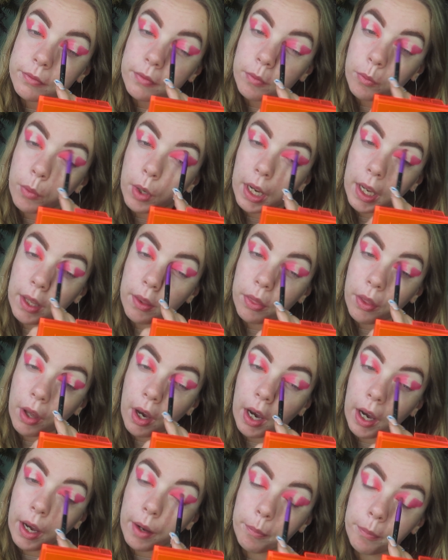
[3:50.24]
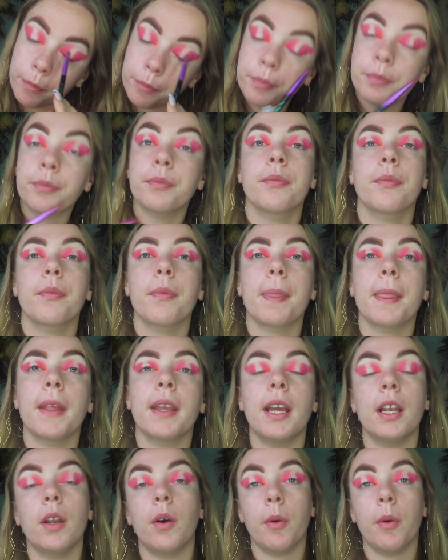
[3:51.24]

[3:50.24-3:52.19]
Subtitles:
with you know,